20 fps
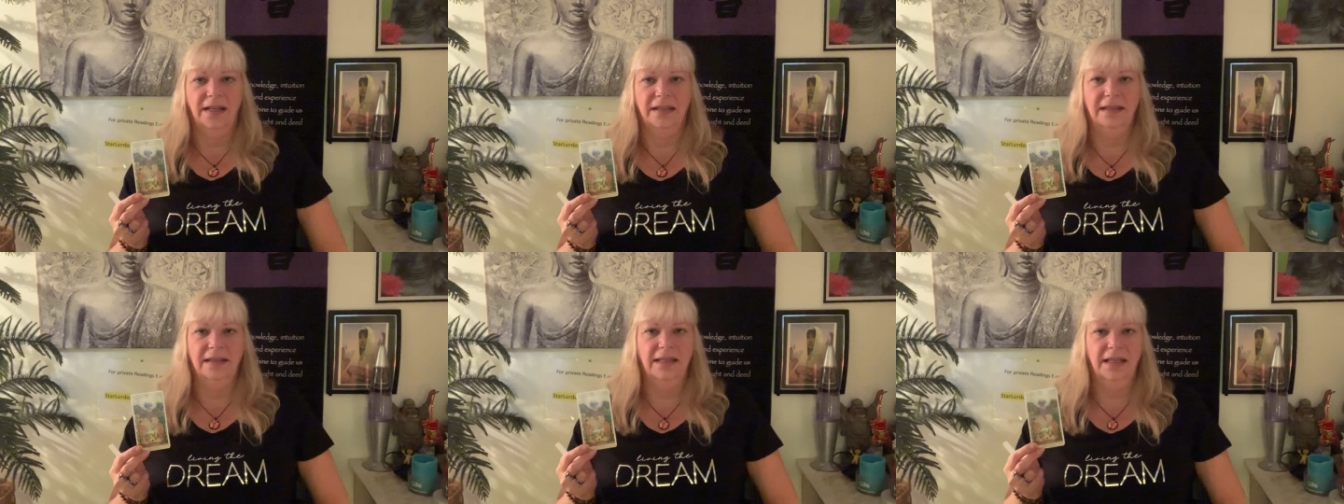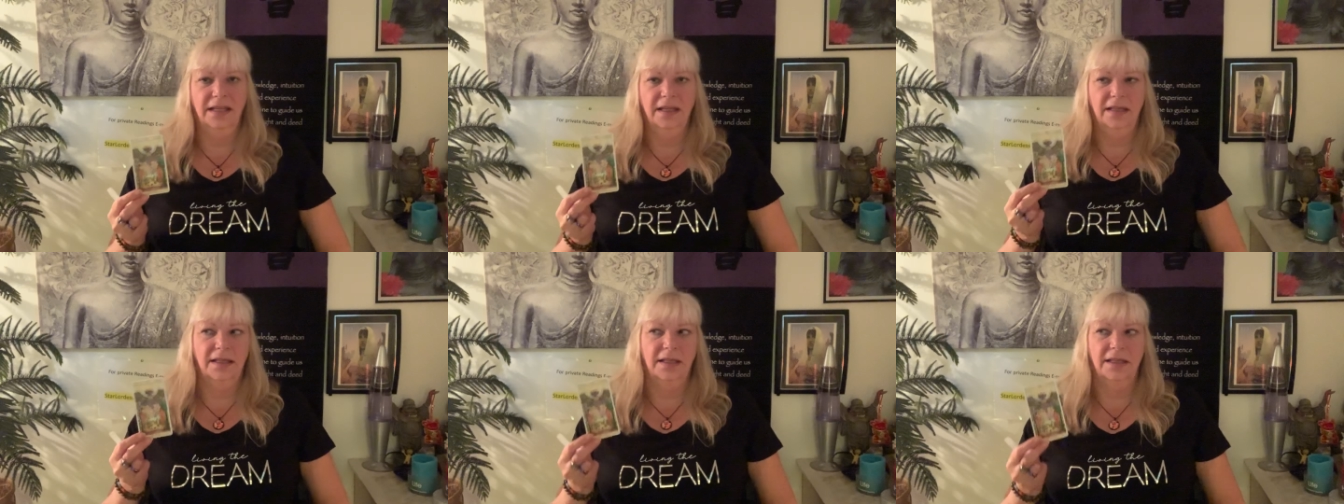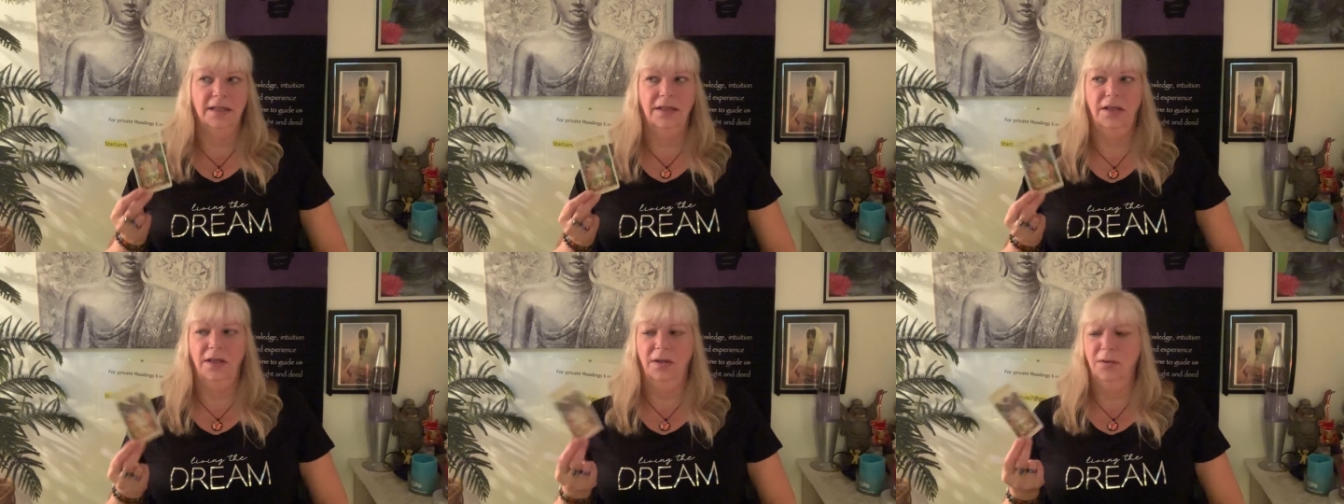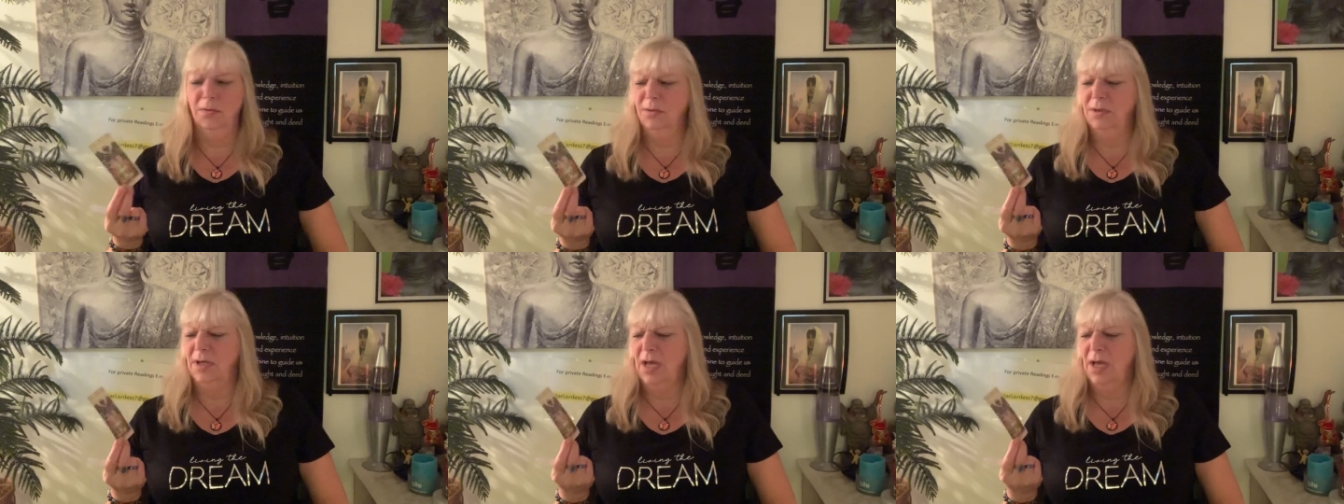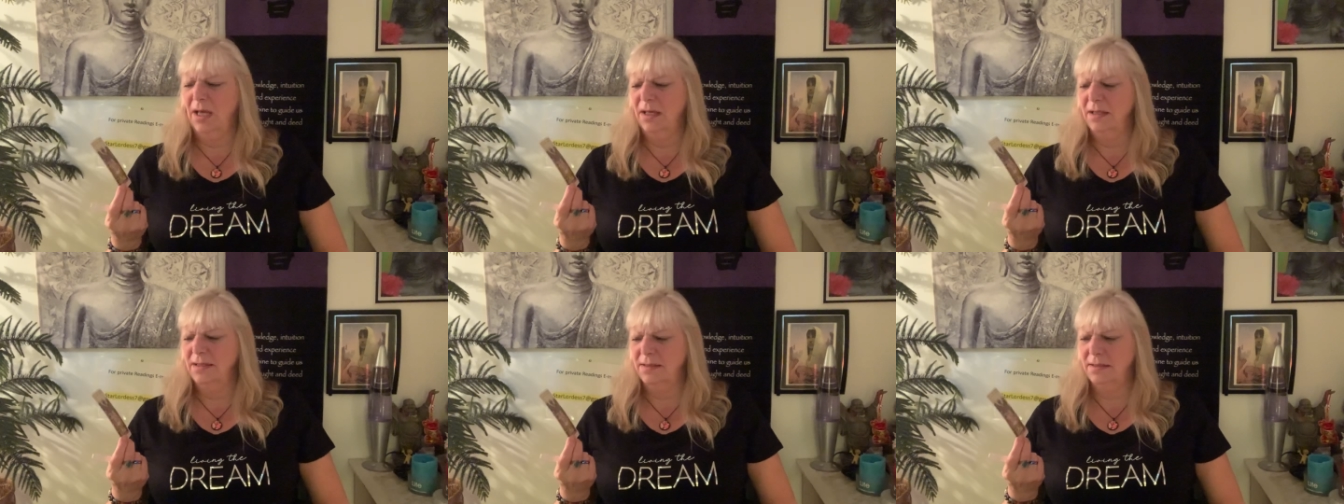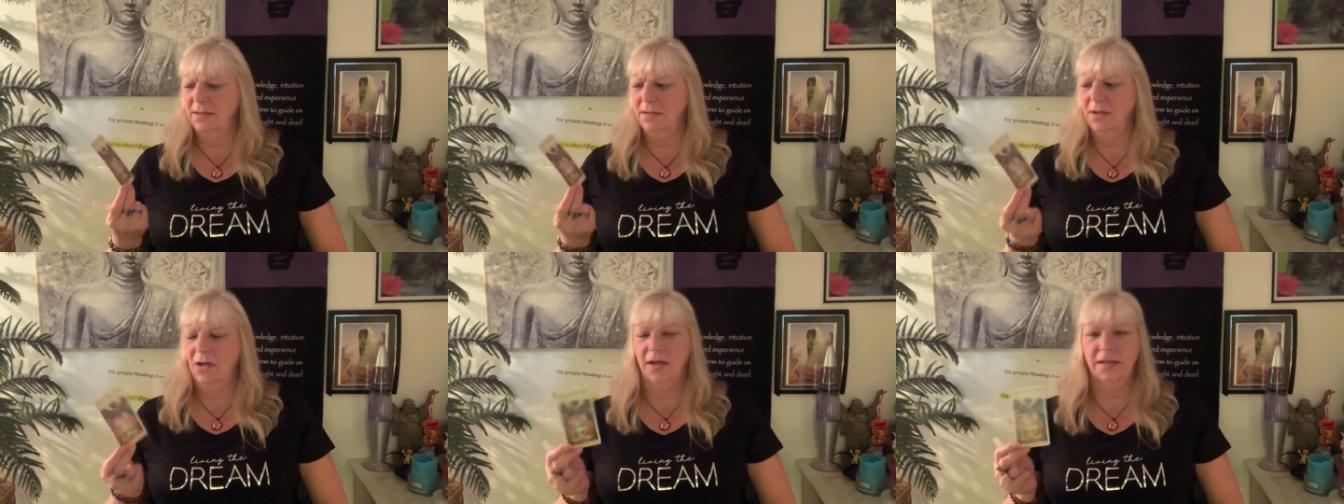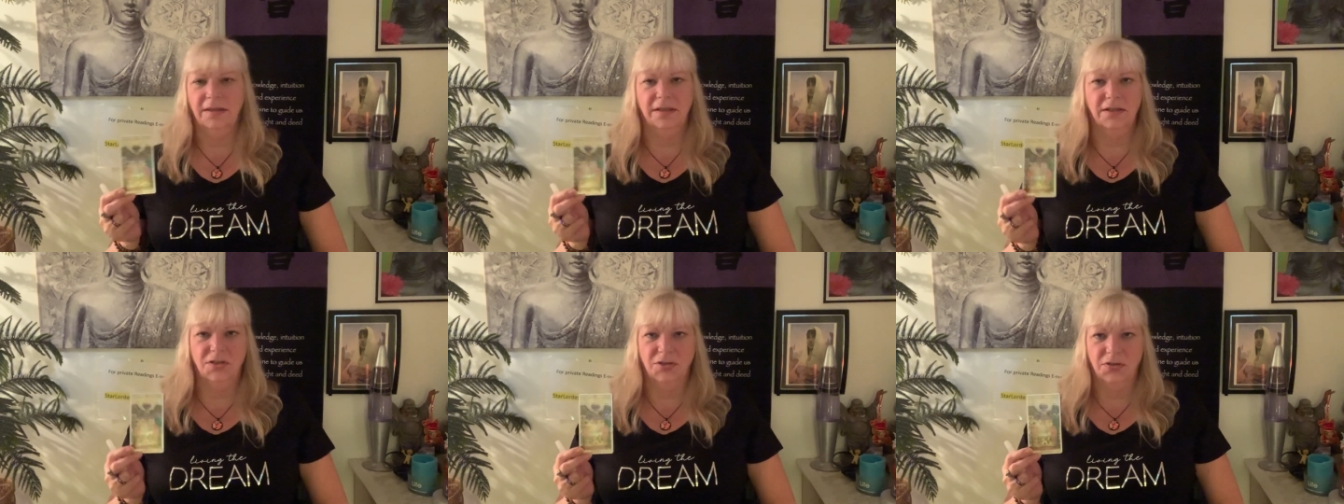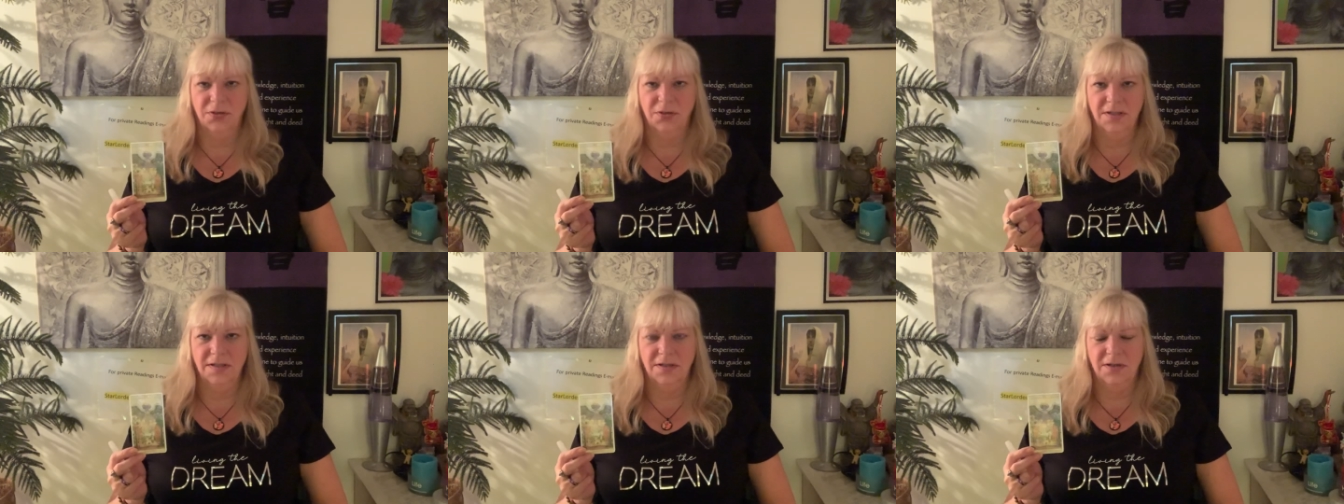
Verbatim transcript: I think you guys got the choice